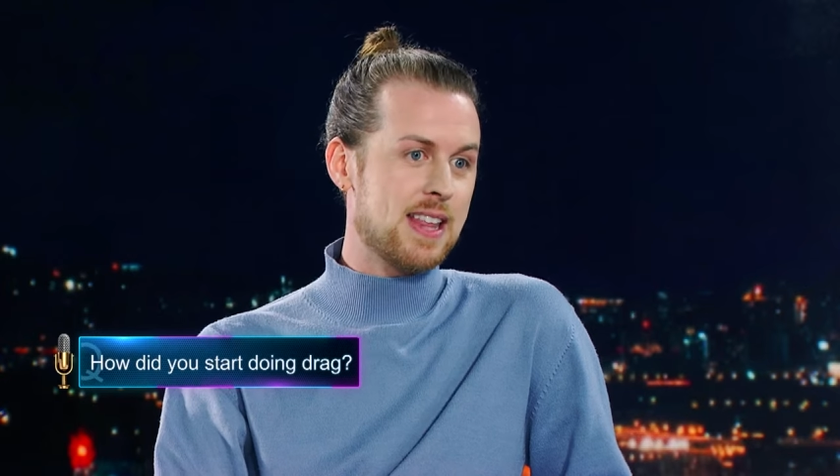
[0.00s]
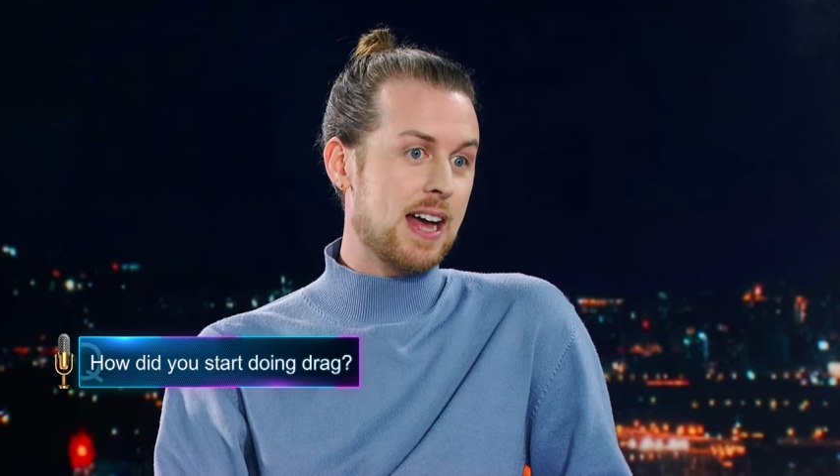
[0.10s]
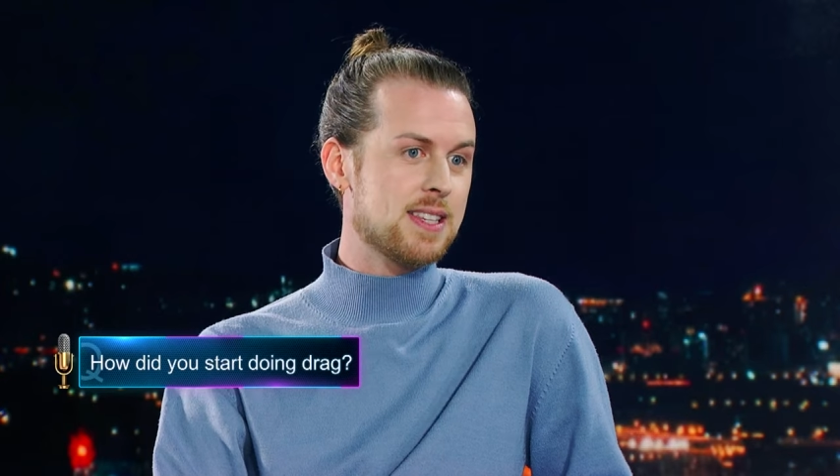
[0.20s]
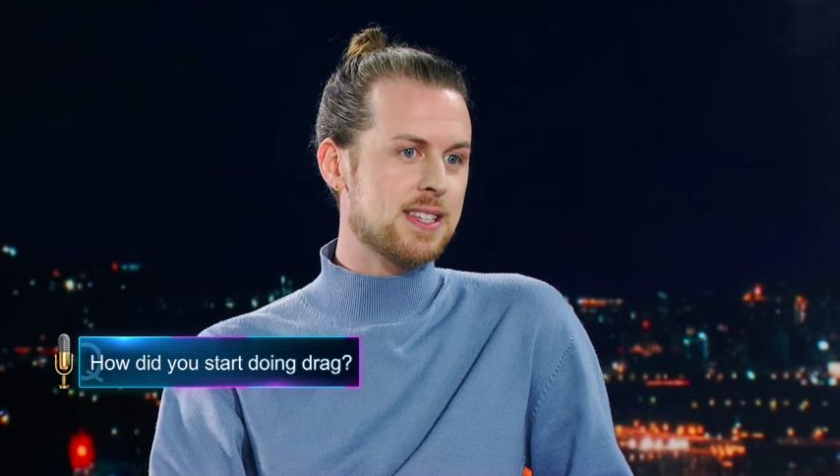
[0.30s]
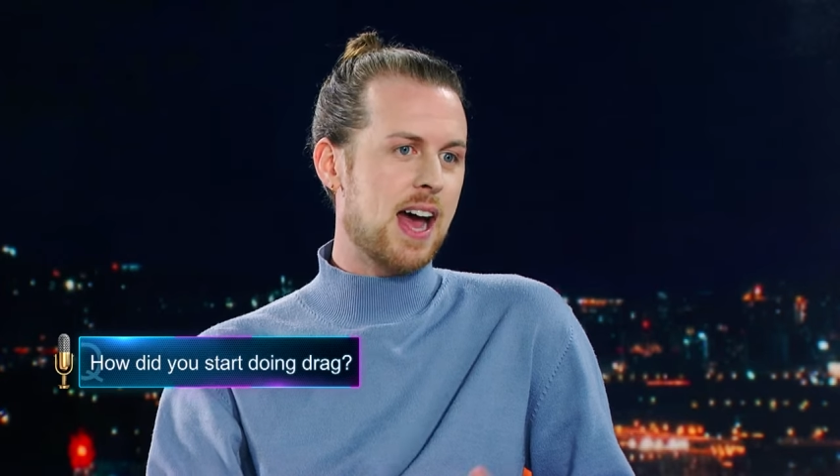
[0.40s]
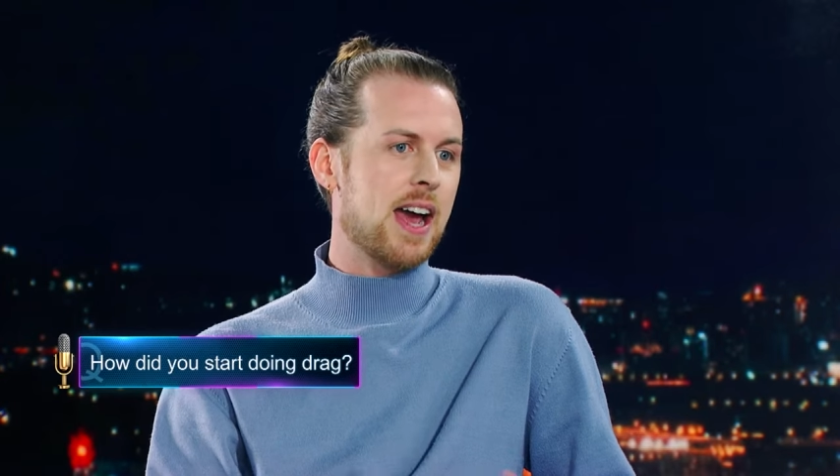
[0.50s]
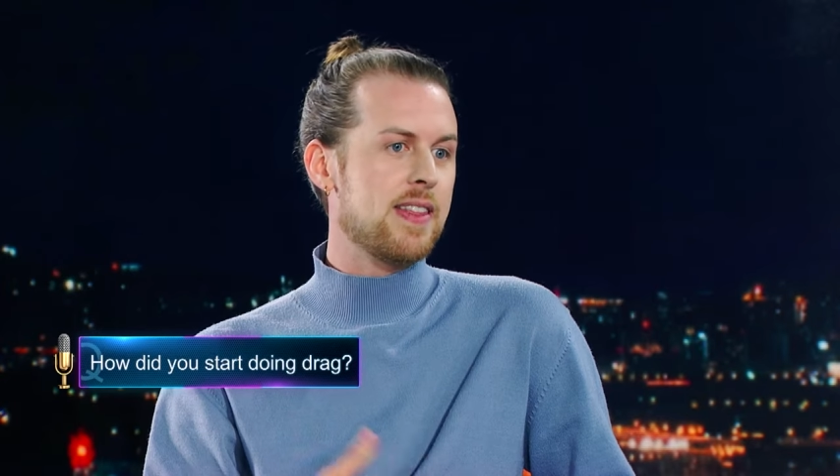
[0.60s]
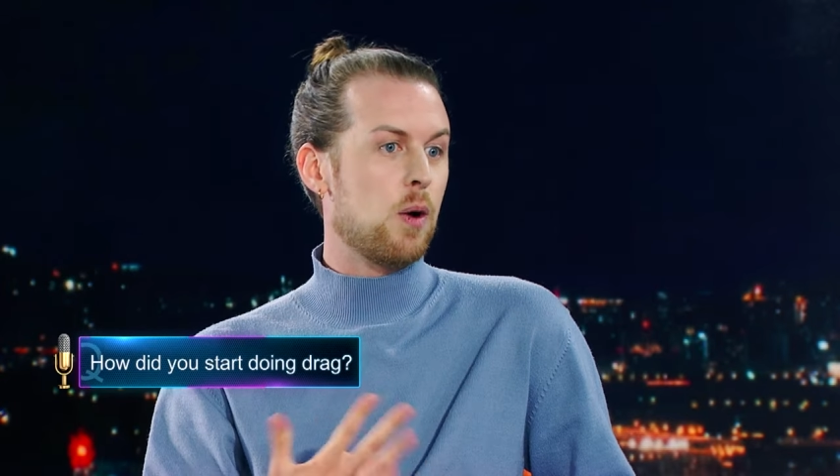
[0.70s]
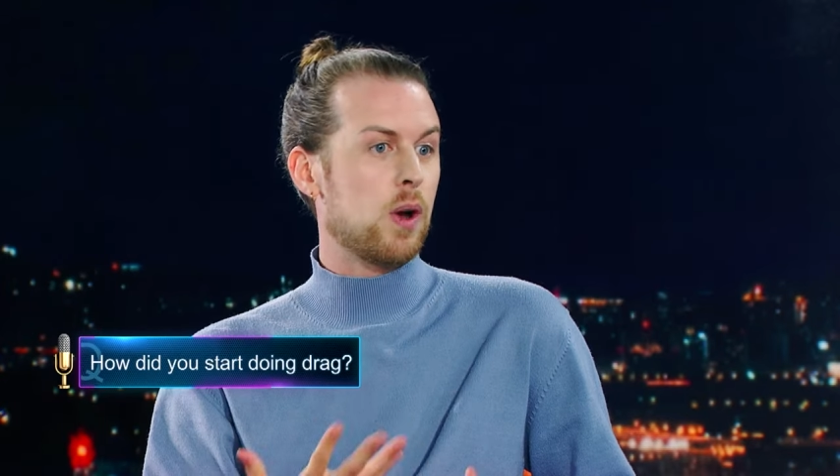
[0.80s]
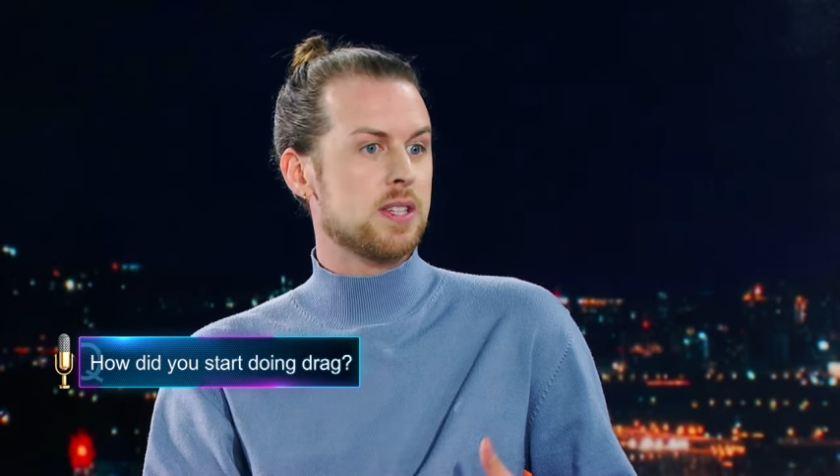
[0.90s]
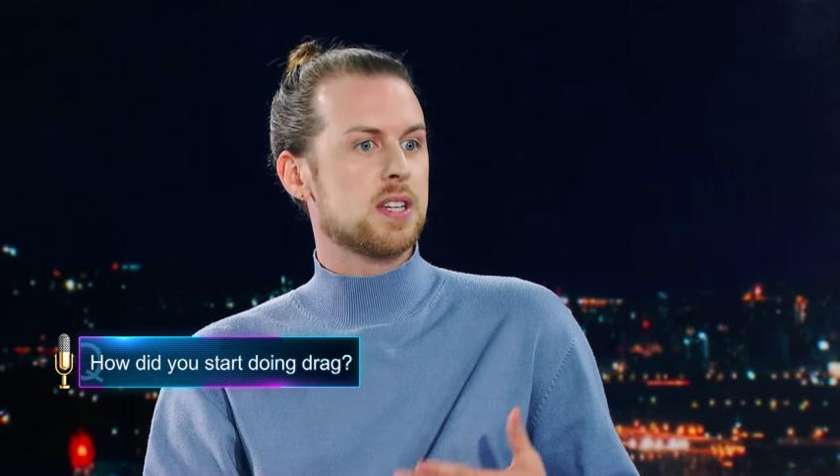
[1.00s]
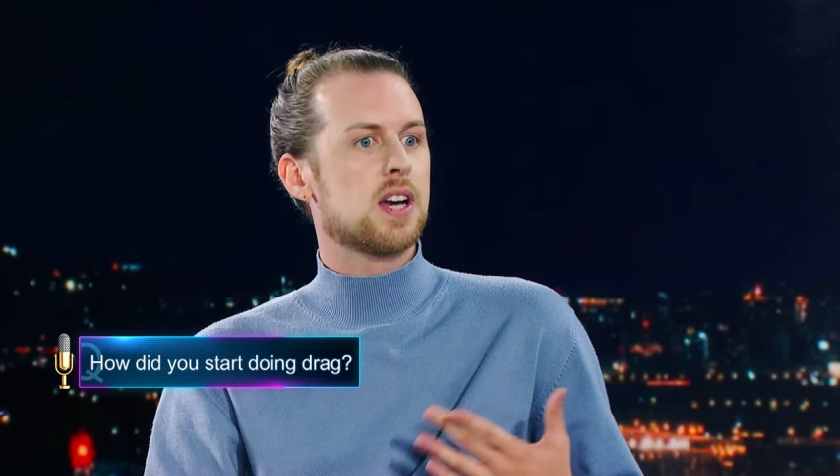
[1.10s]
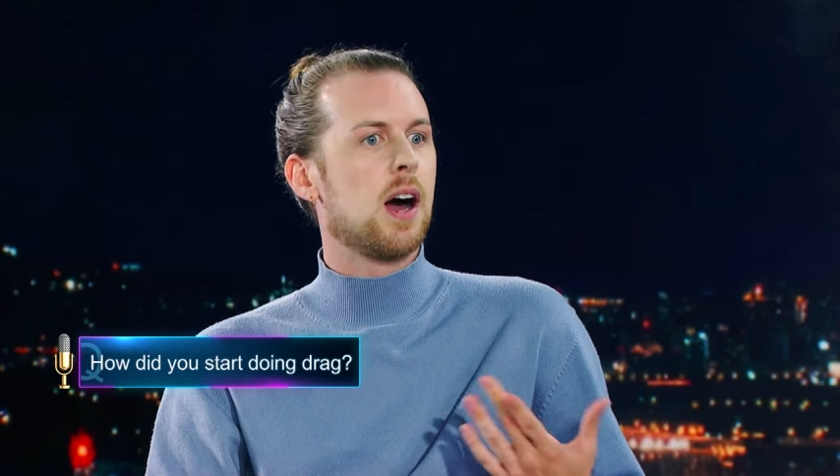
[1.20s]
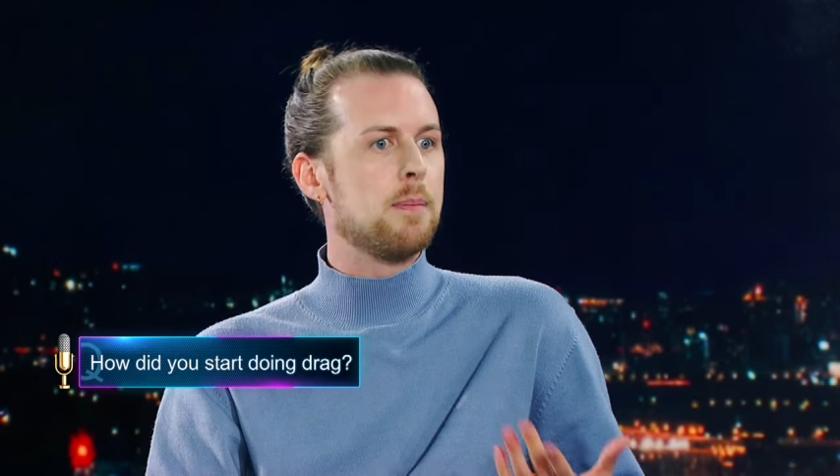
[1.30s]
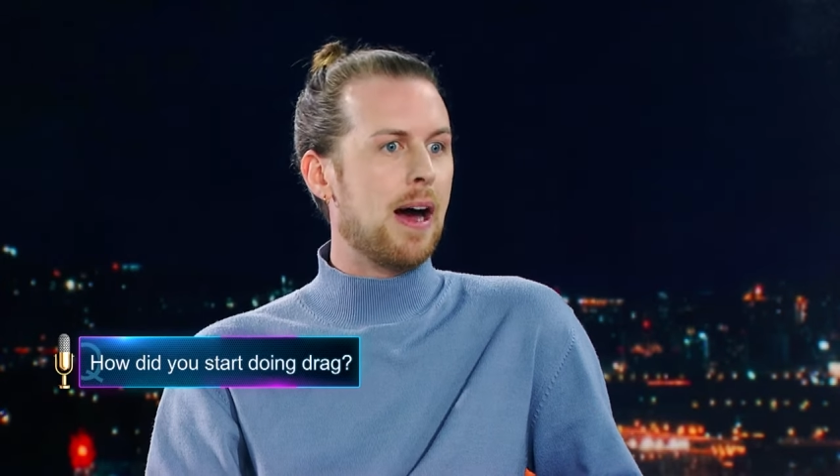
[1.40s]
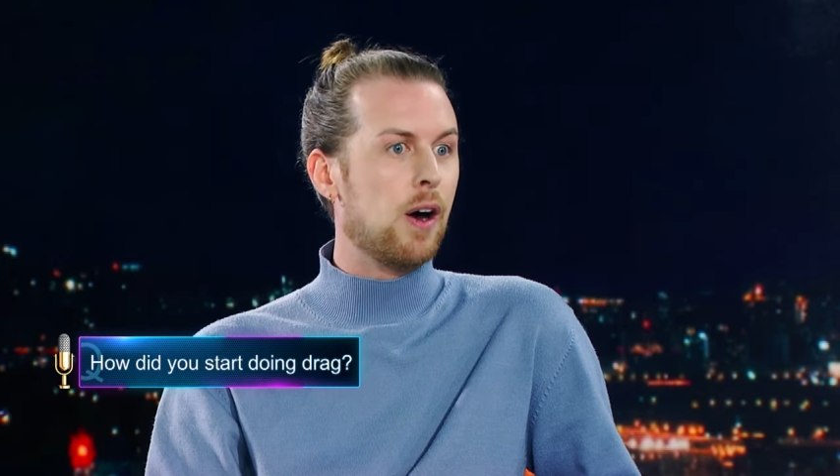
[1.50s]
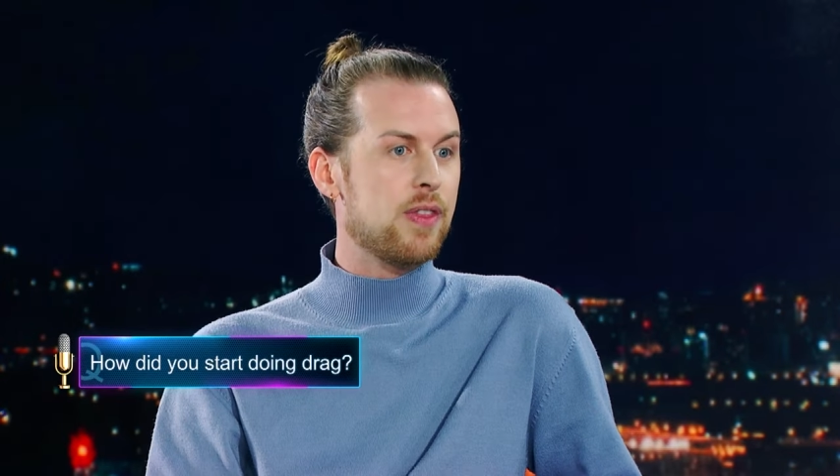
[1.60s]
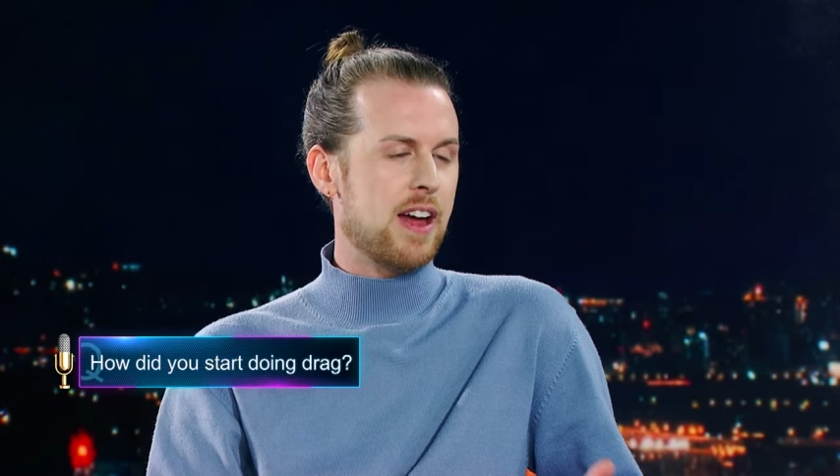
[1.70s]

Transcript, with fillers: that side that wants to come out,